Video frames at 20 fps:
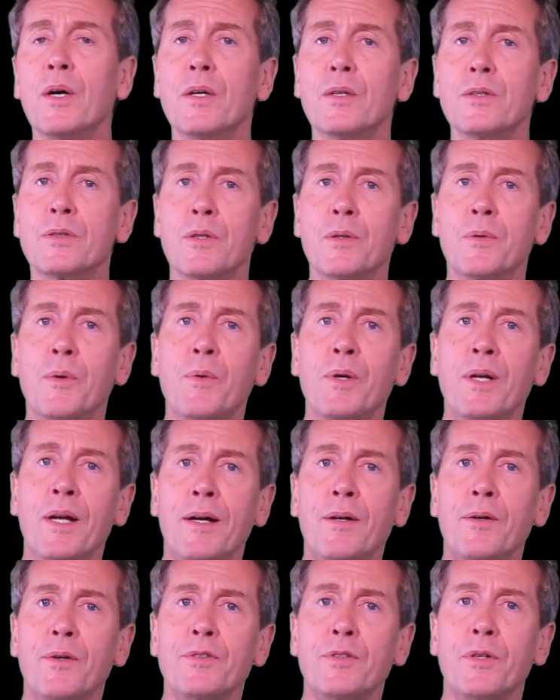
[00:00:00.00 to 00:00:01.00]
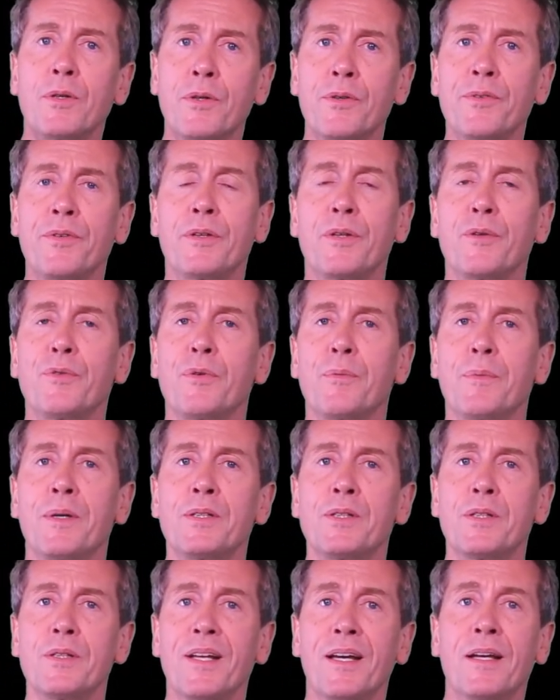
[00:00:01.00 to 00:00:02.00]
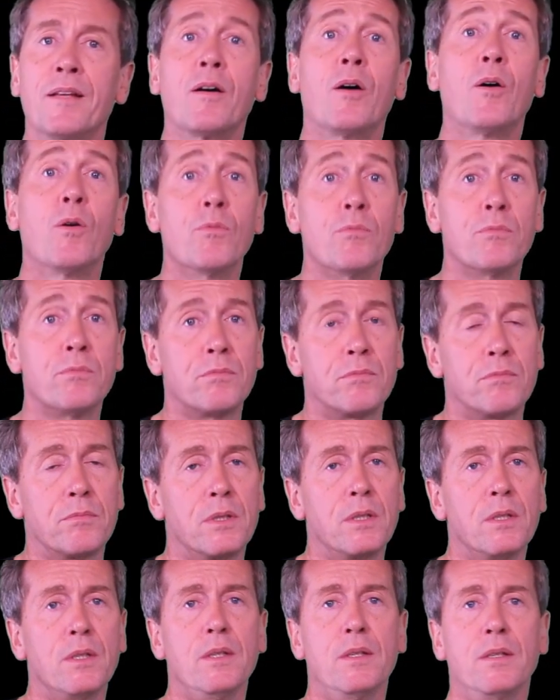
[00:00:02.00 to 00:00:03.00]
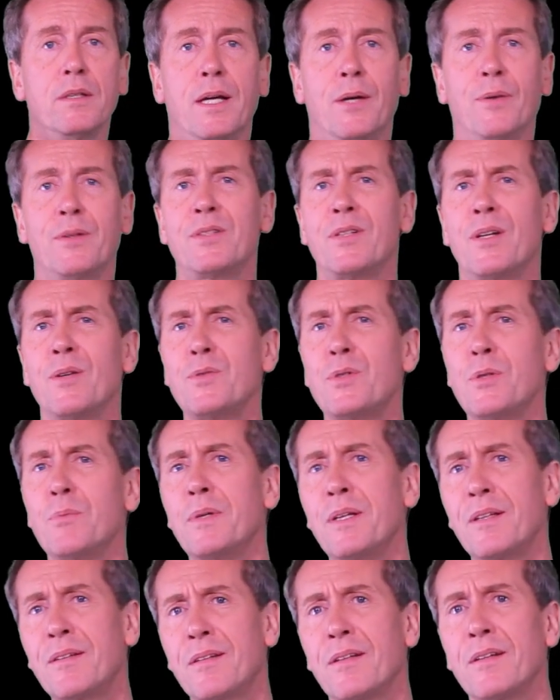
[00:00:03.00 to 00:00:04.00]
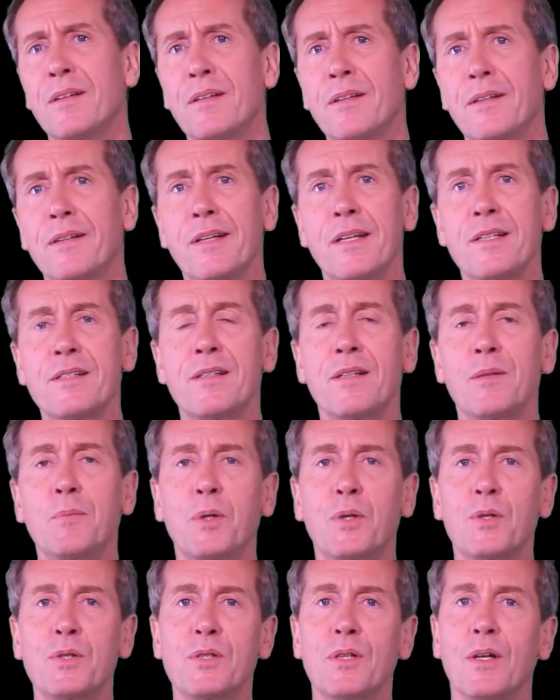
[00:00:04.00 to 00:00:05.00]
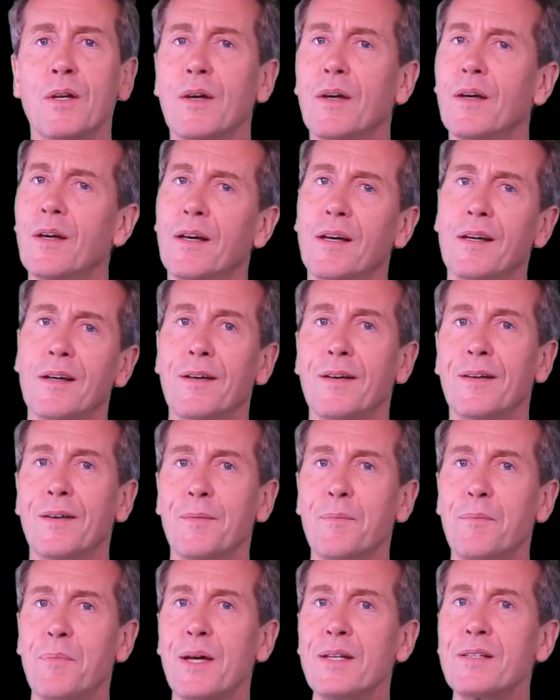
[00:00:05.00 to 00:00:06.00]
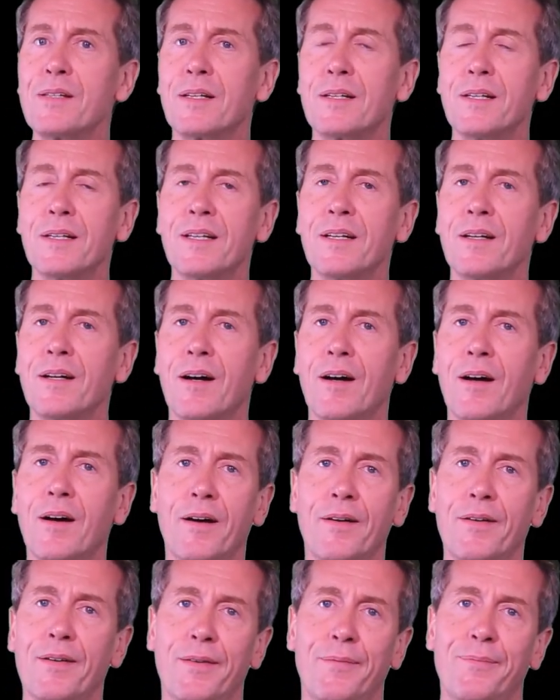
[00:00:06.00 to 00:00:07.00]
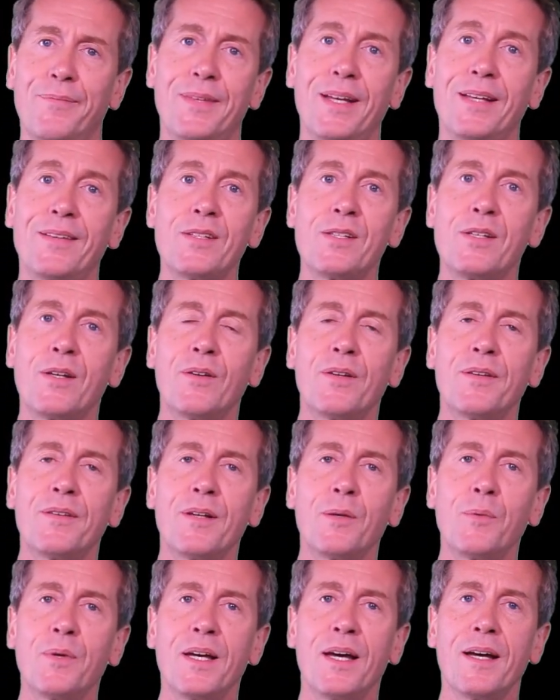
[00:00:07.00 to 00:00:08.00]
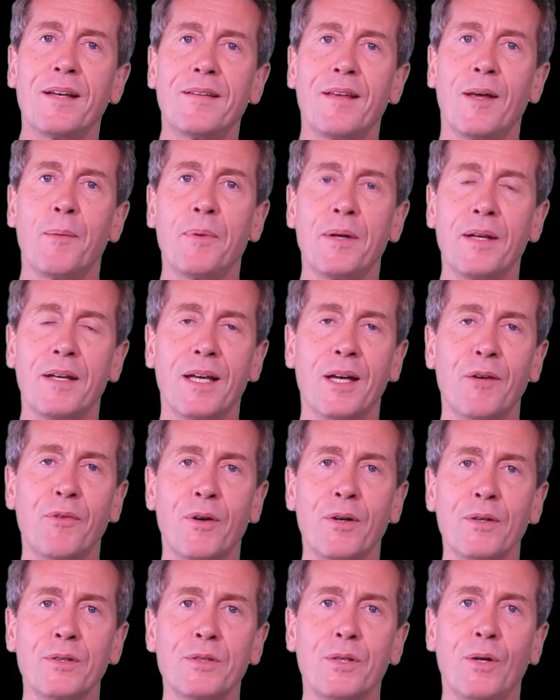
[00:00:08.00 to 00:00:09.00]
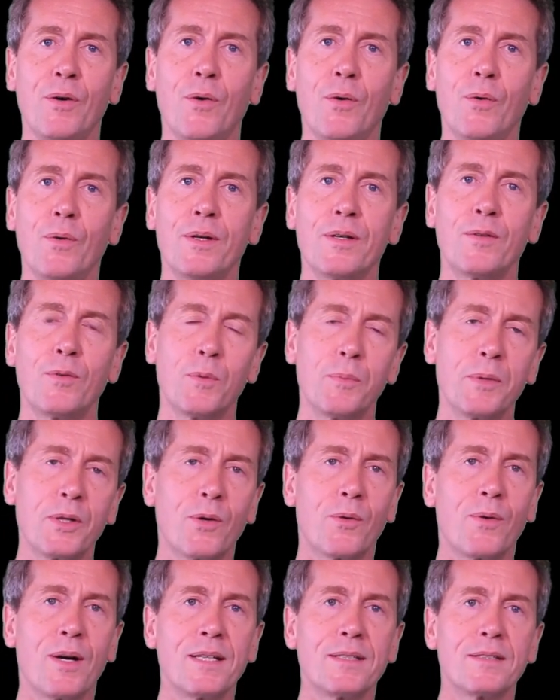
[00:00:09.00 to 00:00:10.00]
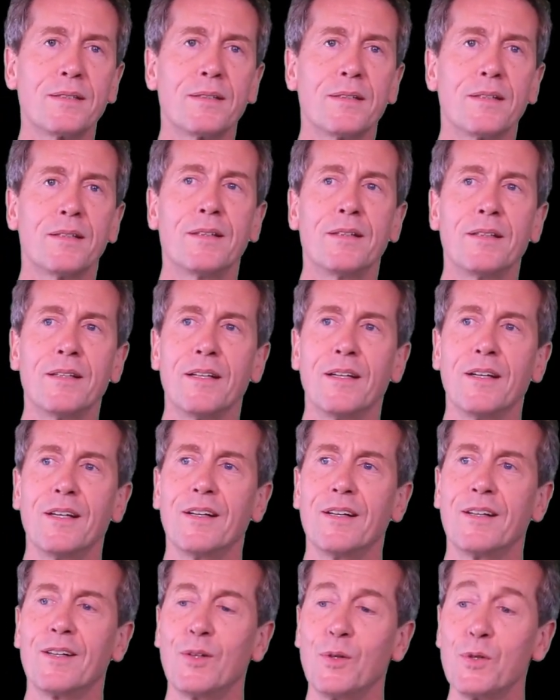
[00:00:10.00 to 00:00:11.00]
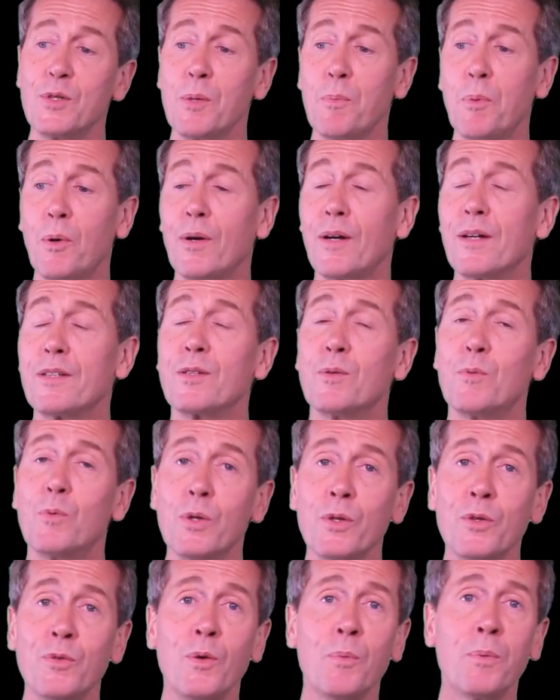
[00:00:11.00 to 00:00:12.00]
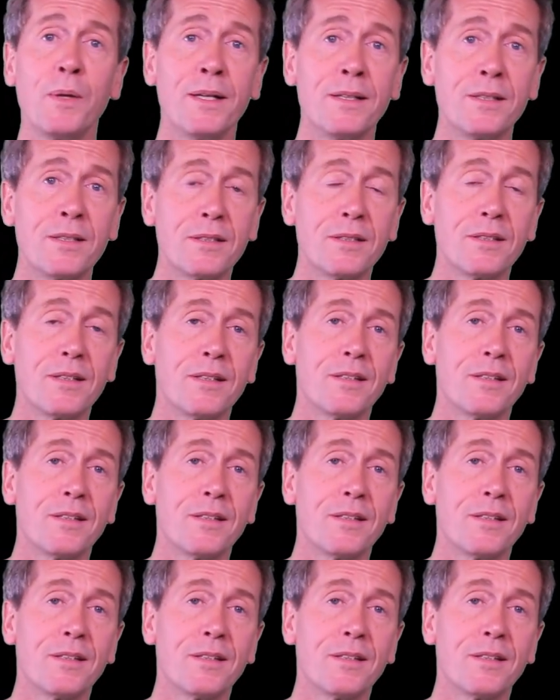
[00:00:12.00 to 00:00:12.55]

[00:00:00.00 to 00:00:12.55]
So we would like also contact information at home. Now it sounds a bit nasty, because basically that is the only thing we had happening ever, so it will be all right. And Cluj-Napoca is a wonderful place.